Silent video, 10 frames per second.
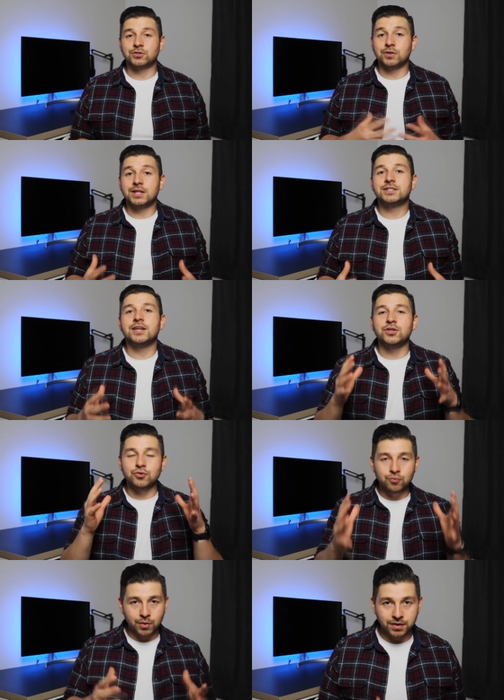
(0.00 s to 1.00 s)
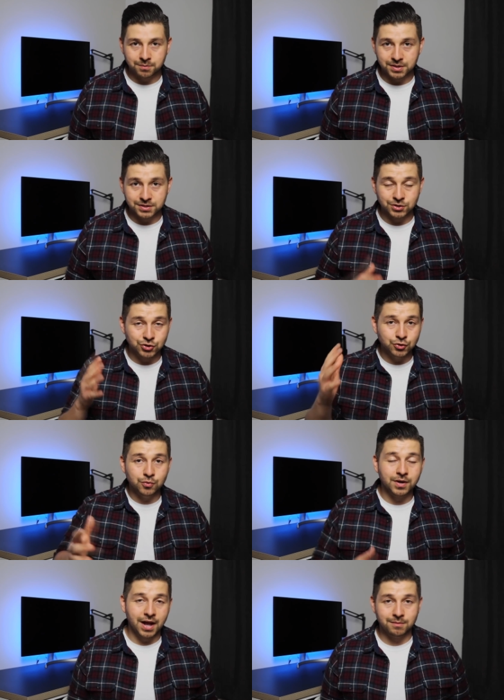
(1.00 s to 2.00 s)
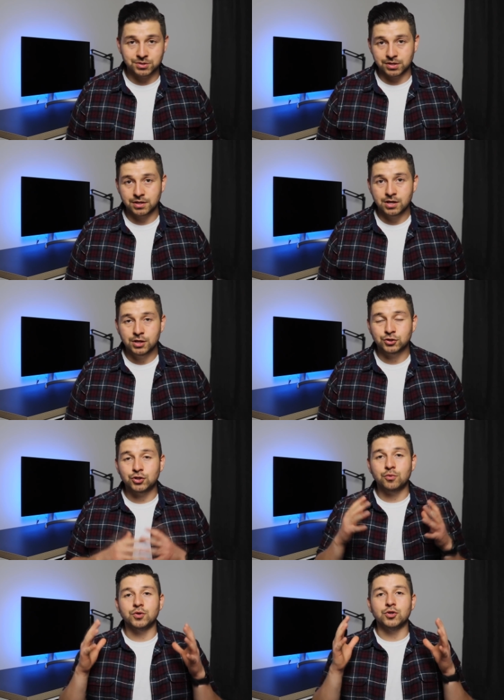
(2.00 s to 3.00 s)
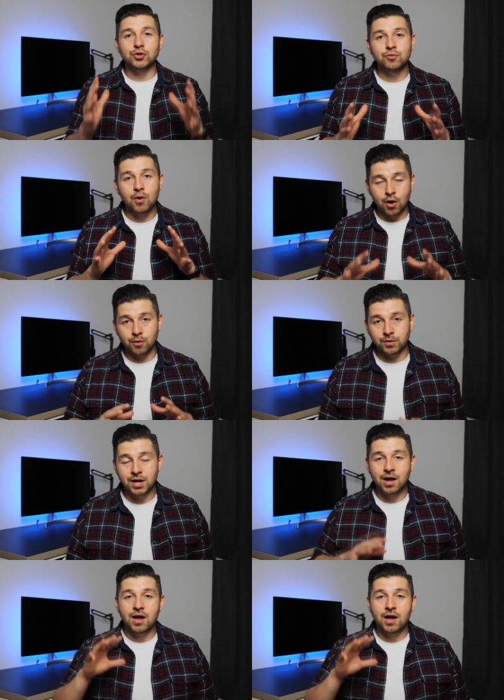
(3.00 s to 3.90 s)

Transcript: so let's say you run the business, you run Amazon. So you own